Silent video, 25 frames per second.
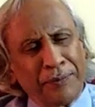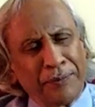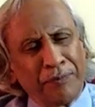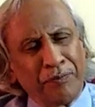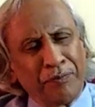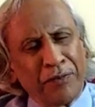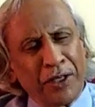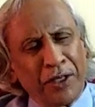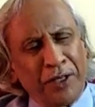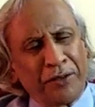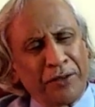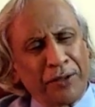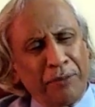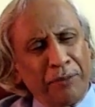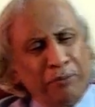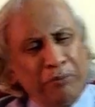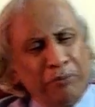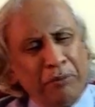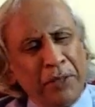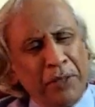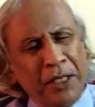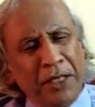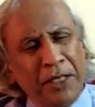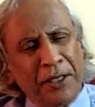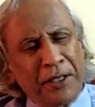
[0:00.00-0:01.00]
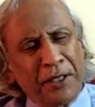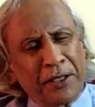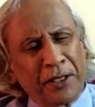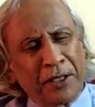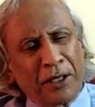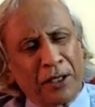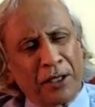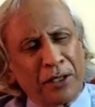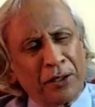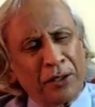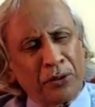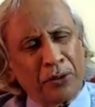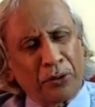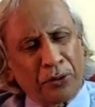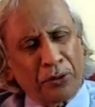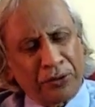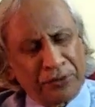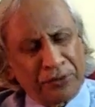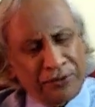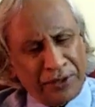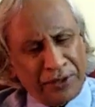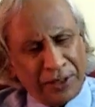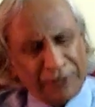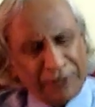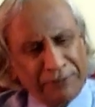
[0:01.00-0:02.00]
It's $1 million
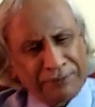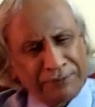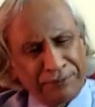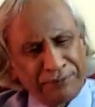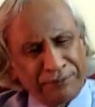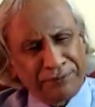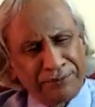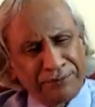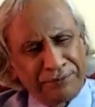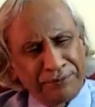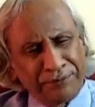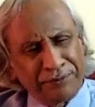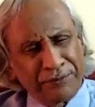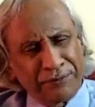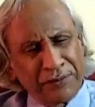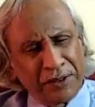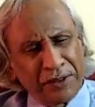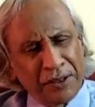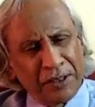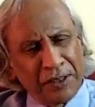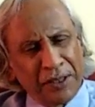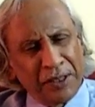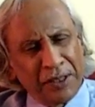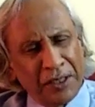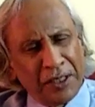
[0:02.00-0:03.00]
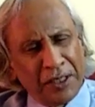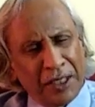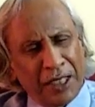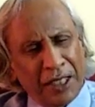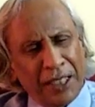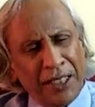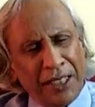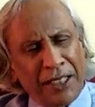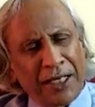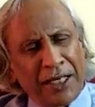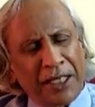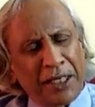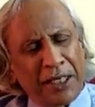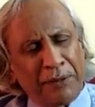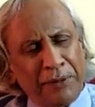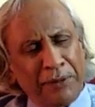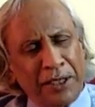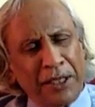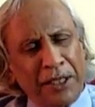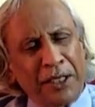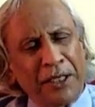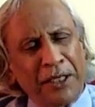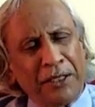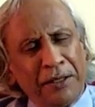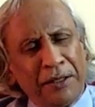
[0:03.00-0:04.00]
question. I
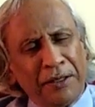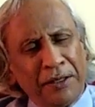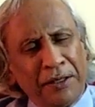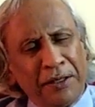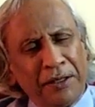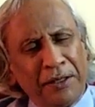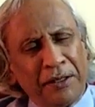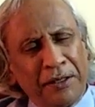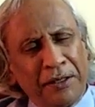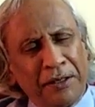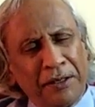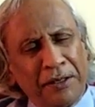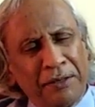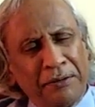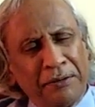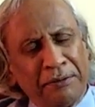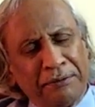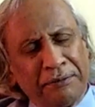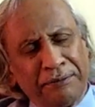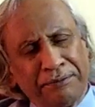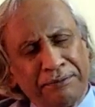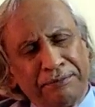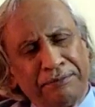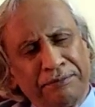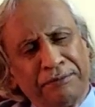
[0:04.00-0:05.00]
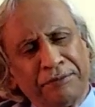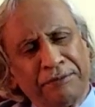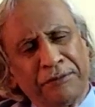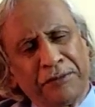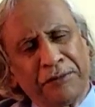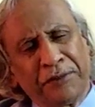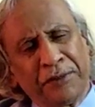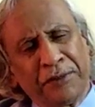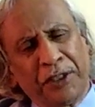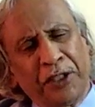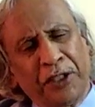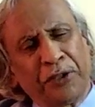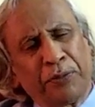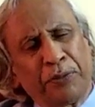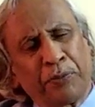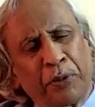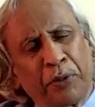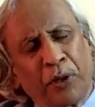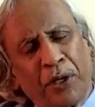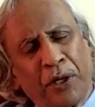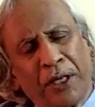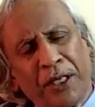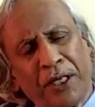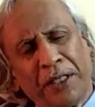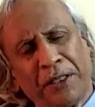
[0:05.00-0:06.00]
recommend this
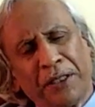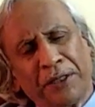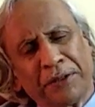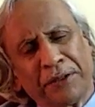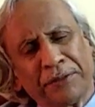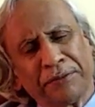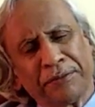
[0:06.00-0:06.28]
product